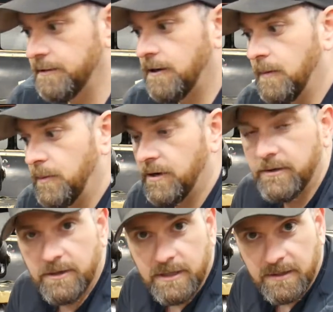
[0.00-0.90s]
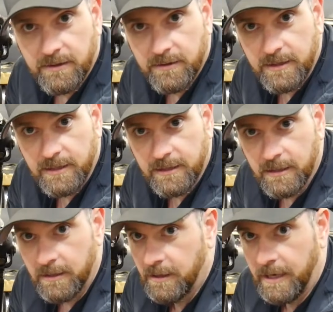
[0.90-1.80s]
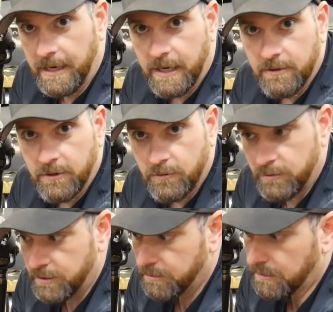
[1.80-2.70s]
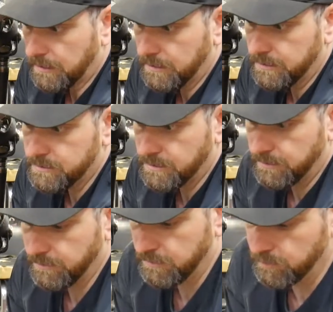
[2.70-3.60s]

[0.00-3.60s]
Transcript: up underneath the anode is another